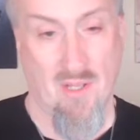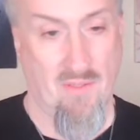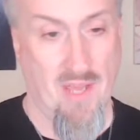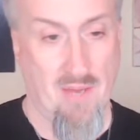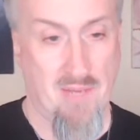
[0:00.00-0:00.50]

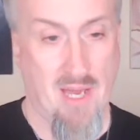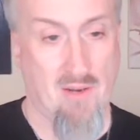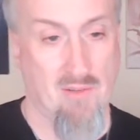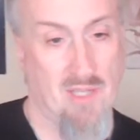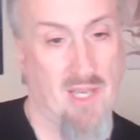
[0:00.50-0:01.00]
them not
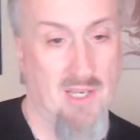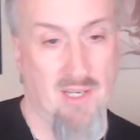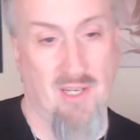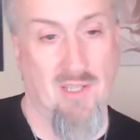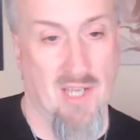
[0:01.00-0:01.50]
only
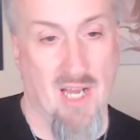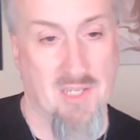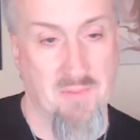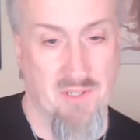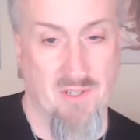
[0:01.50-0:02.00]
editing the
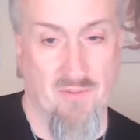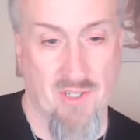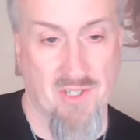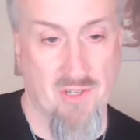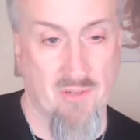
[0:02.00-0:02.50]
gospels to
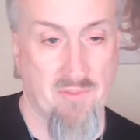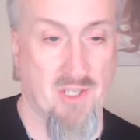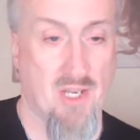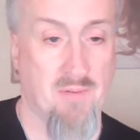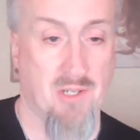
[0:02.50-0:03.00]
fit a certain
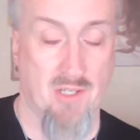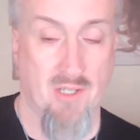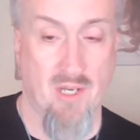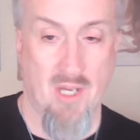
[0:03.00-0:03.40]
perception,